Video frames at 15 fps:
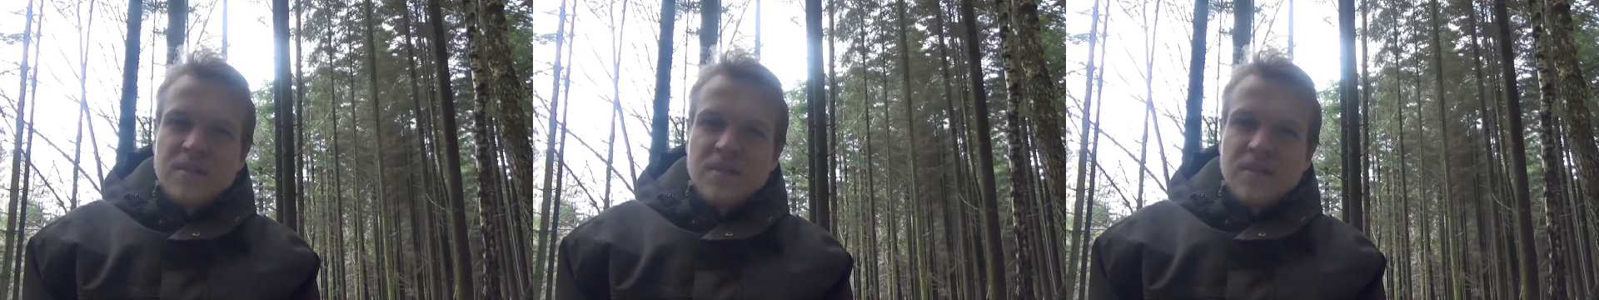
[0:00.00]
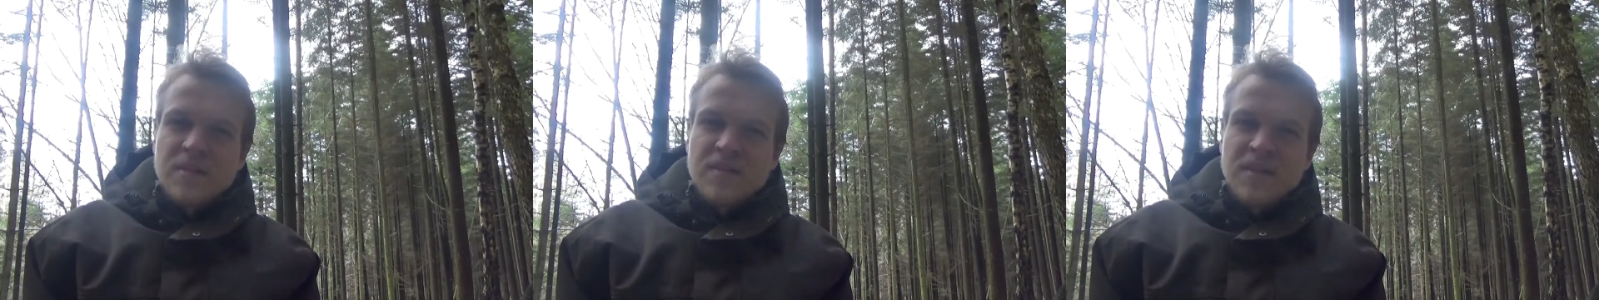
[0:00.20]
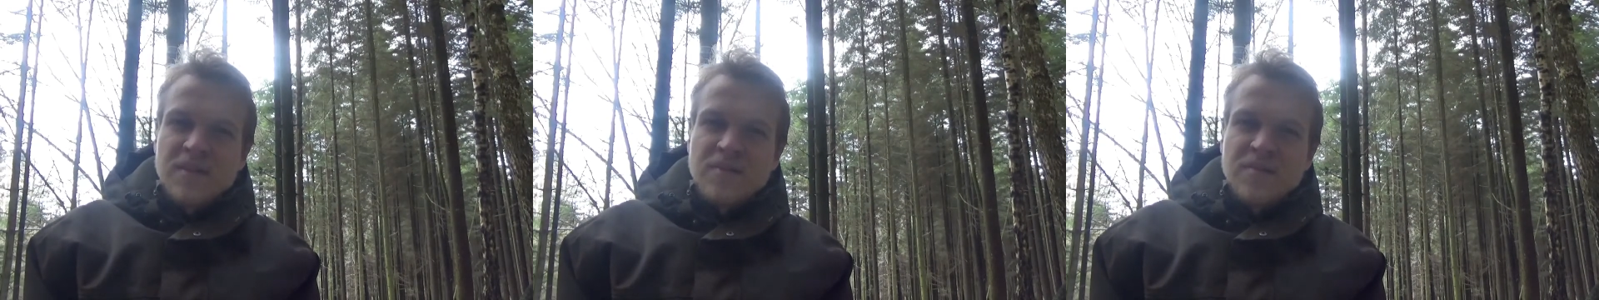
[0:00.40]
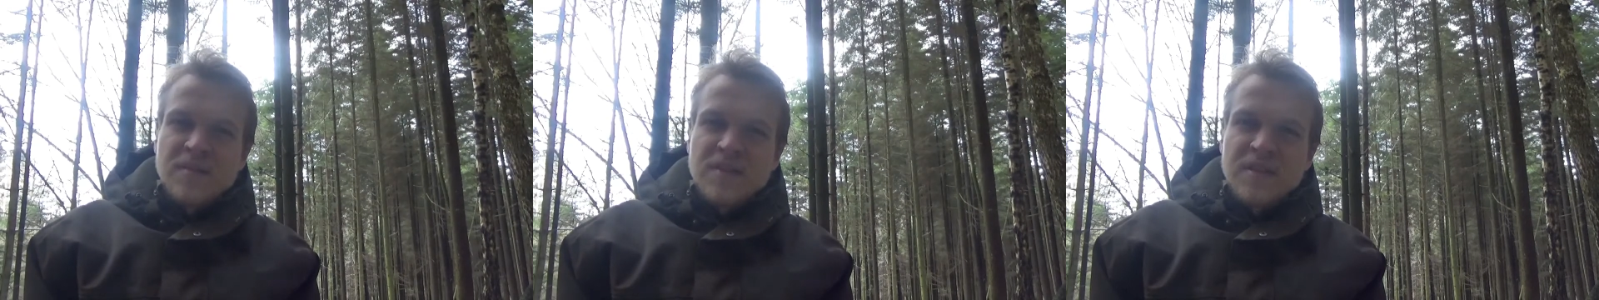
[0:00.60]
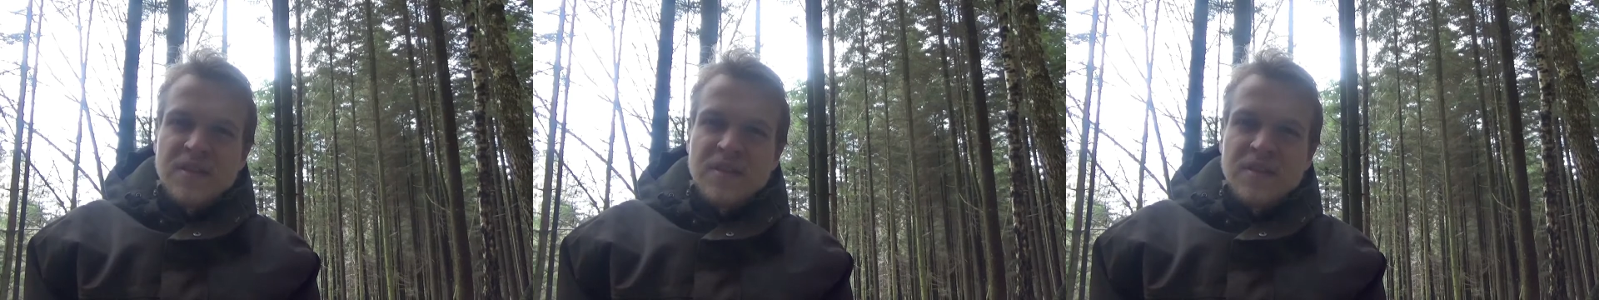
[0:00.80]
in the end of the
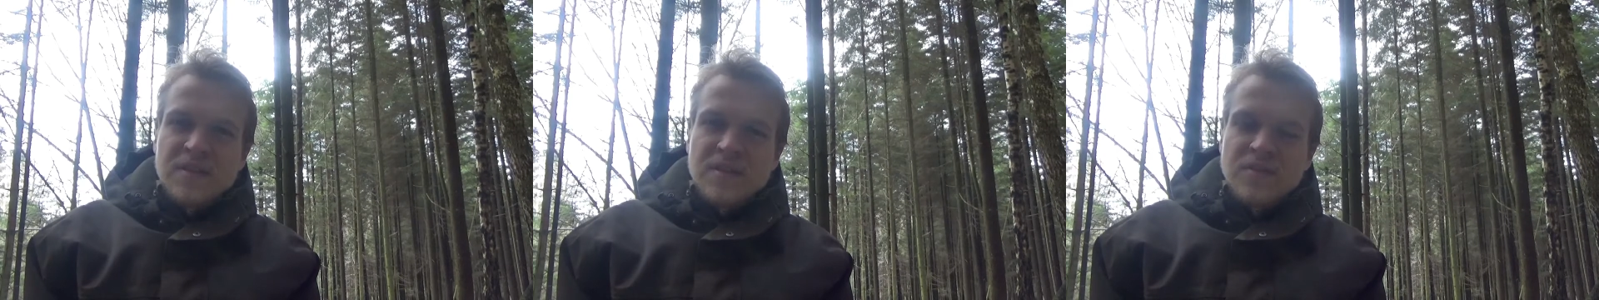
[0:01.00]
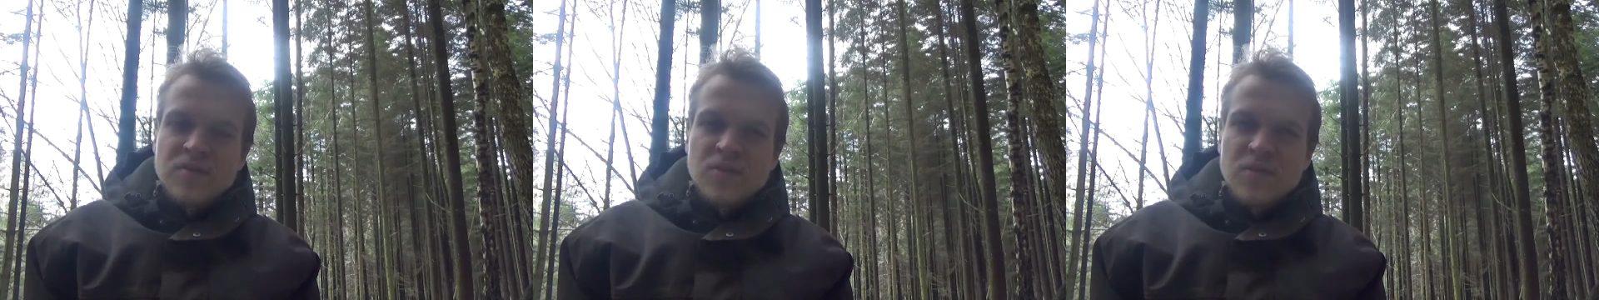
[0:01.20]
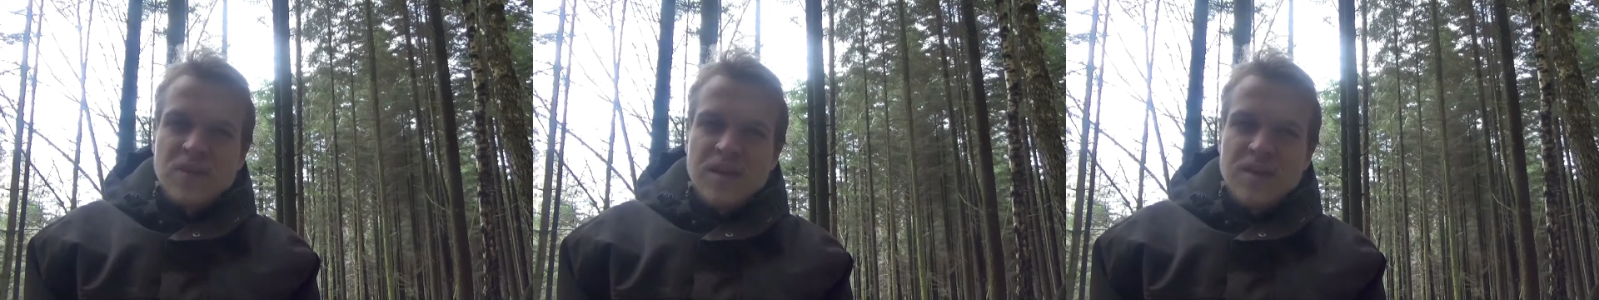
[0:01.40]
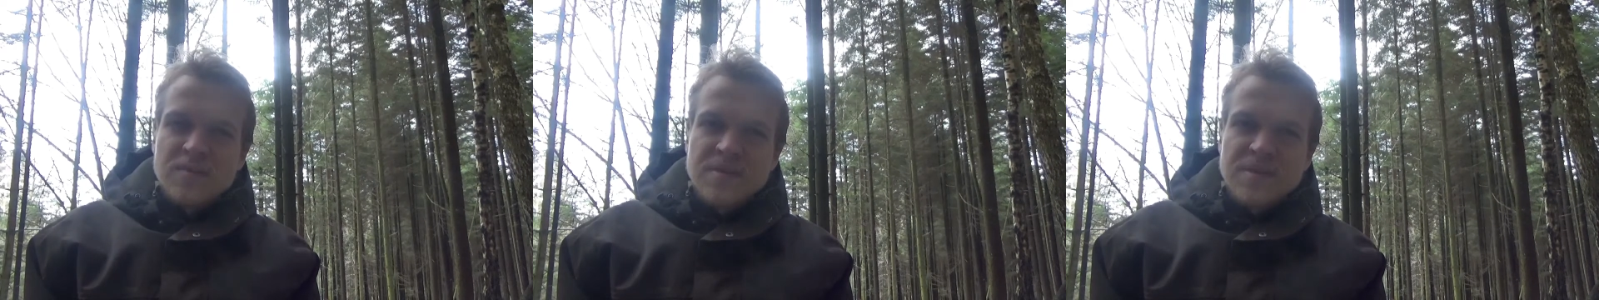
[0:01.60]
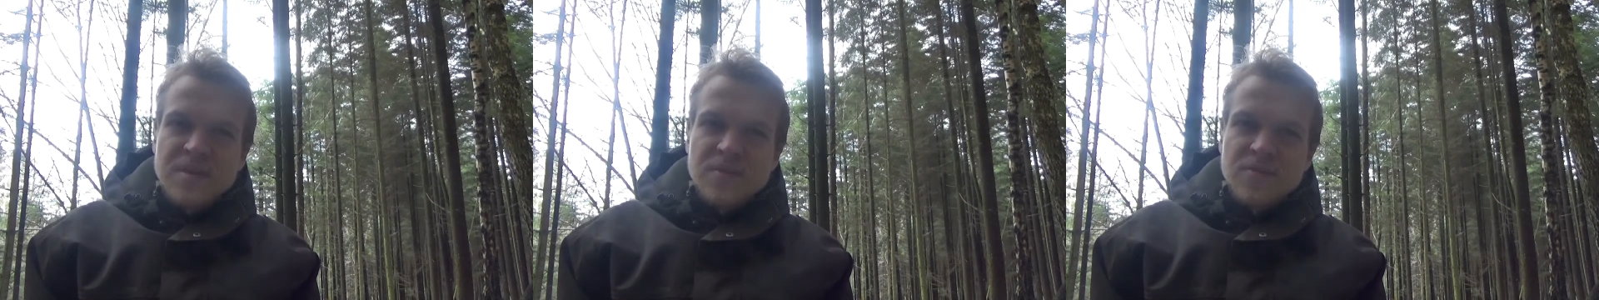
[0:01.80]
day, it all
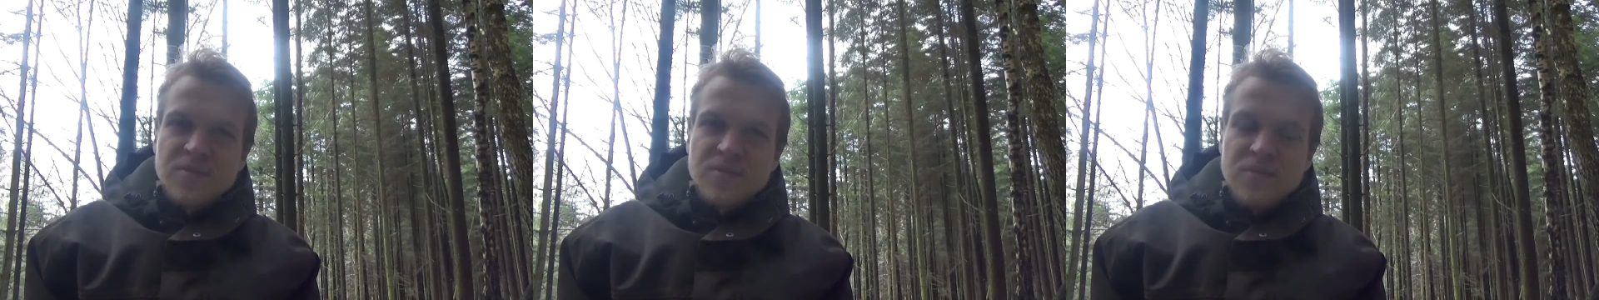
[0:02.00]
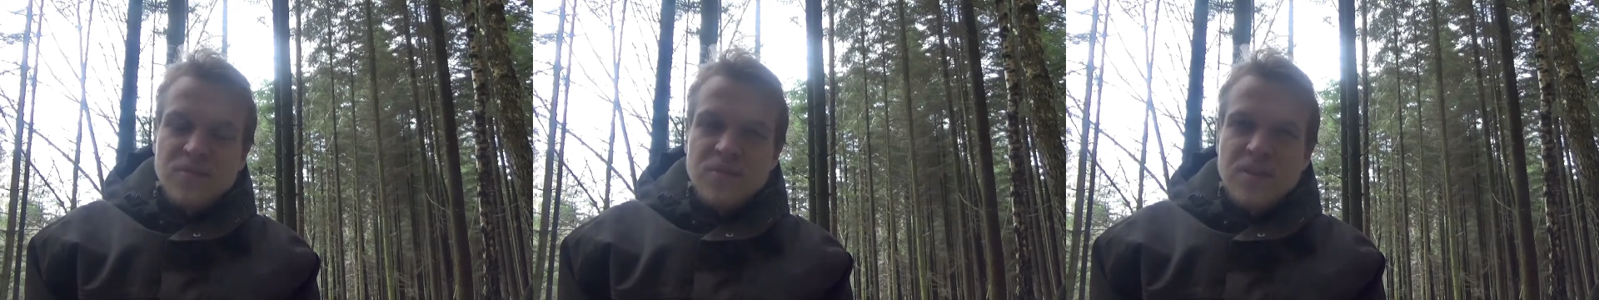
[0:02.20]
comes down to.